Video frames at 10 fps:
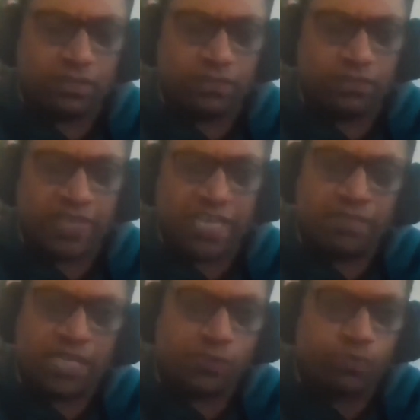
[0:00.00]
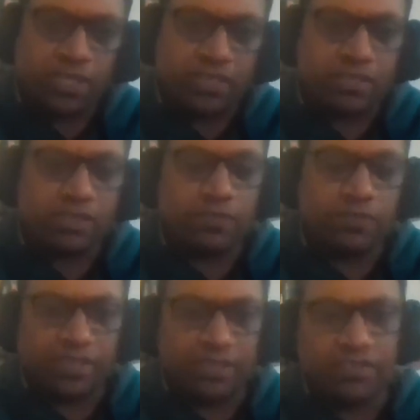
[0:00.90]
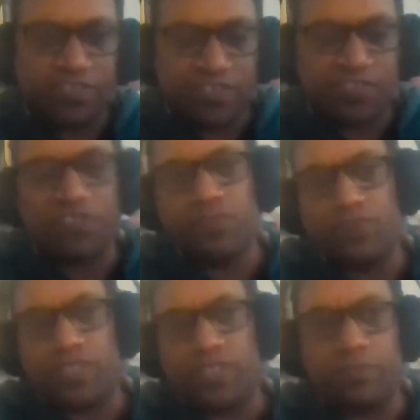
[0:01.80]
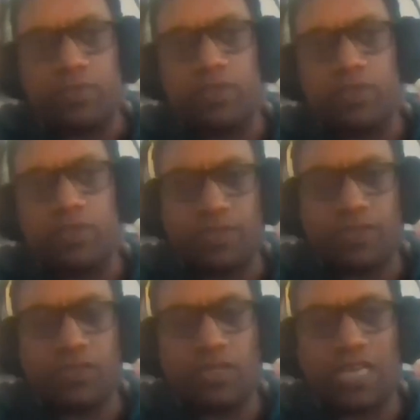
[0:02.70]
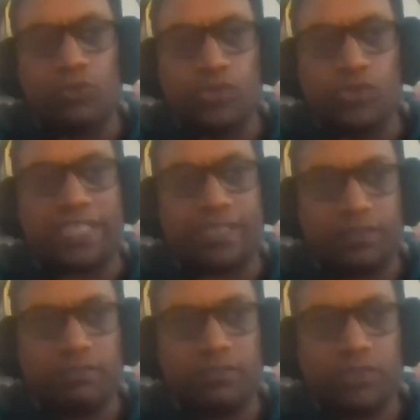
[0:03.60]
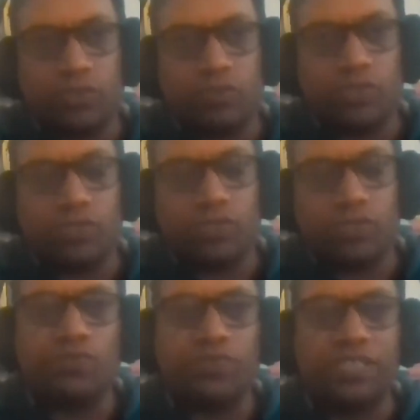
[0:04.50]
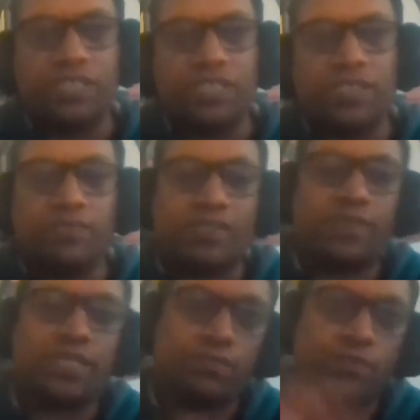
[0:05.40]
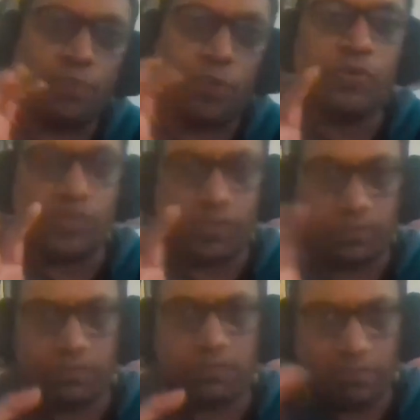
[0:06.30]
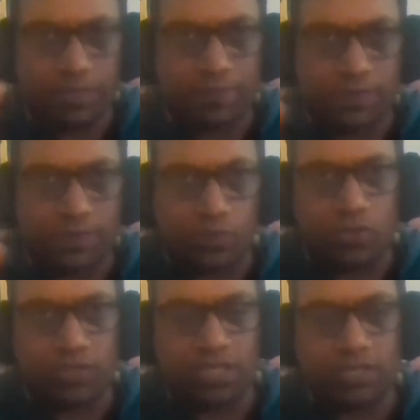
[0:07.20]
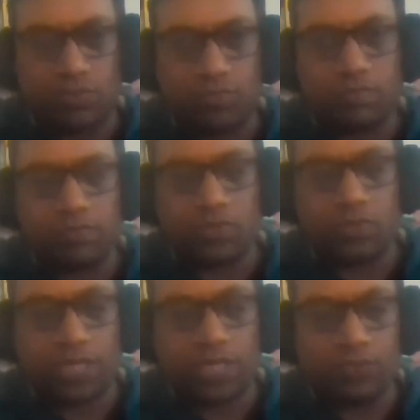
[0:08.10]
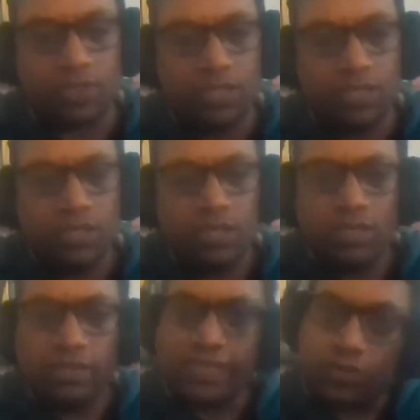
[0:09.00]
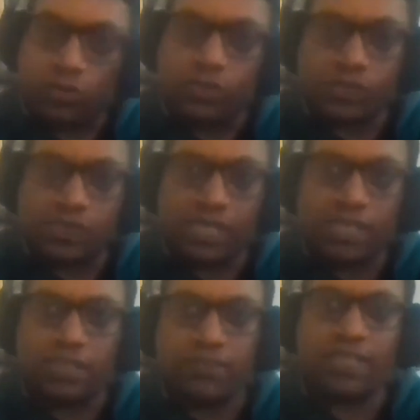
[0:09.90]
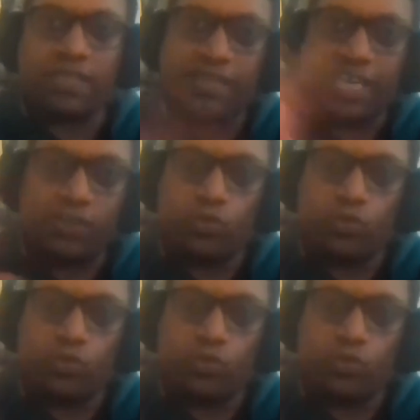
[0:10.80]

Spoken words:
very much political within the tradition of liberalism. It's not outside. There's a notion of realism as in like populism, perhaps, if you want to take into account. They're also saying that we are trying